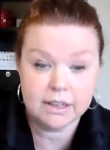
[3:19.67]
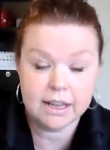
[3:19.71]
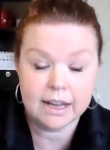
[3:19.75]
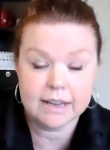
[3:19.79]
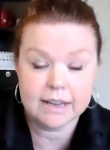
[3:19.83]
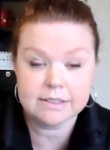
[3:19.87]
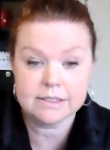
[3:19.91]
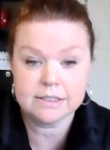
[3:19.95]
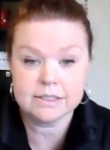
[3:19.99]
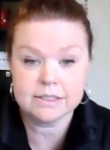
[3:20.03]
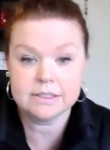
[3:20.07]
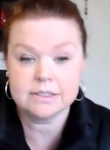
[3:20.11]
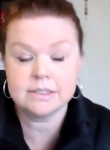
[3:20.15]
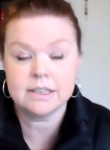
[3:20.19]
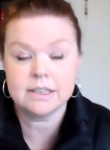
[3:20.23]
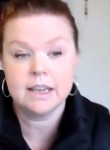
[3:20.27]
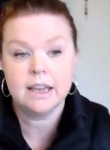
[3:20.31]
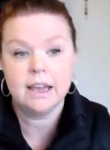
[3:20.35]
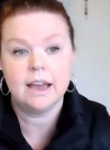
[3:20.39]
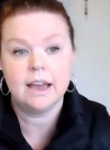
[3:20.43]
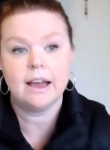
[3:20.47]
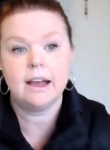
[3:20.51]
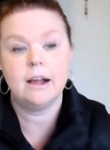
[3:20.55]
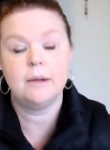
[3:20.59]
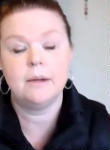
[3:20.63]
classes,
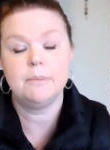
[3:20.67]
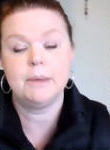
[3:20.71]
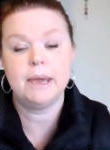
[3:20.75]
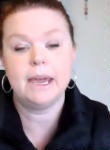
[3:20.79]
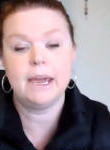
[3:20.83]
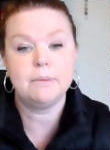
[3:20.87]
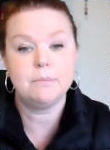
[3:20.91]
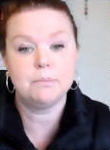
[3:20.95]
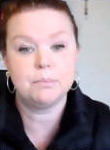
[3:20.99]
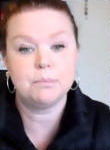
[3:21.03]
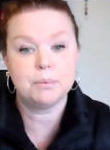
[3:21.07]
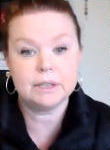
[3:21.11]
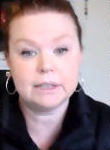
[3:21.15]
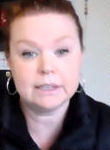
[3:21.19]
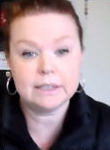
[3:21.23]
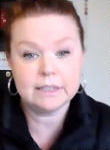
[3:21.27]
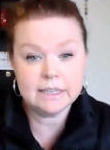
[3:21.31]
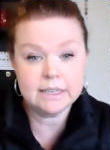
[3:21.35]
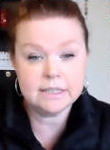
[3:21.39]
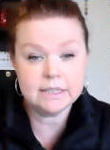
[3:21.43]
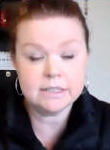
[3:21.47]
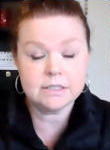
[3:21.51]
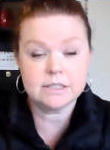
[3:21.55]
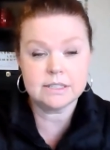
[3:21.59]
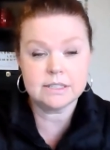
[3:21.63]
and
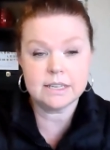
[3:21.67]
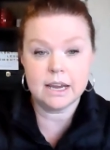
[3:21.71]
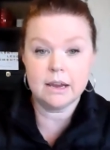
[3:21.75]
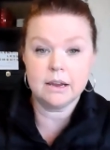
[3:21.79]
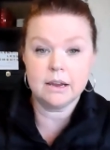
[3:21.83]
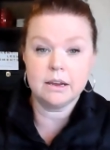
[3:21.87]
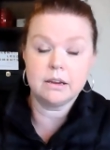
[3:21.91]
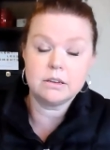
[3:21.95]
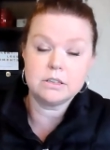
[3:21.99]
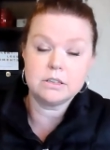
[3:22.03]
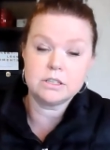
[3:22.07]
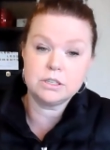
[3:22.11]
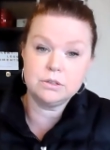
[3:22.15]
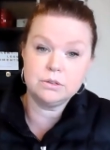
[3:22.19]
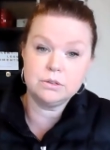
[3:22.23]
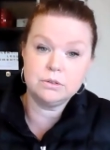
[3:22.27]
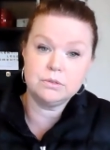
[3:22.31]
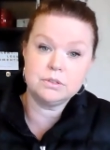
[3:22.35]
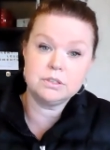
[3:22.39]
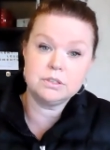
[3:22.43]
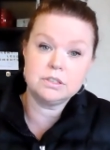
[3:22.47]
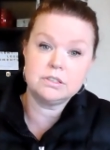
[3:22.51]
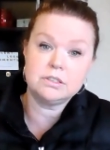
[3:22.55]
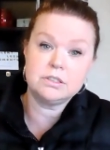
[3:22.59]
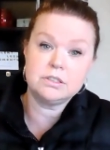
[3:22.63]
please stay
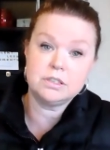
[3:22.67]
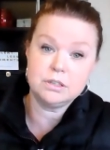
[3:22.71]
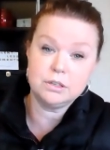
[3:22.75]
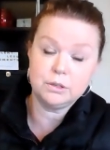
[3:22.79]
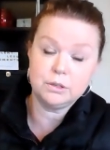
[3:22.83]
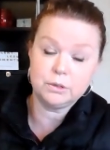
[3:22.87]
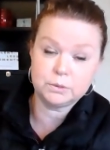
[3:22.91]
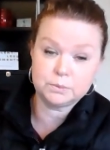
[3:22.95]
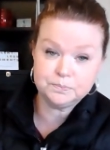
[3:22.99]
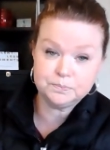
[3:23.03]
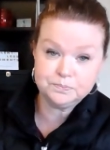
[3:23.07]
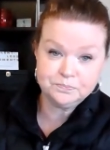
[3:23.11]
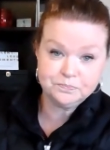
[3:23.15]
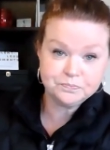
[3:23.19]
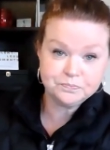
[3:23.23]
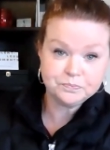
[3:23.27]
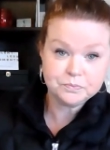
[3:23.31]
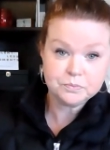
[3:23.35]
tuned to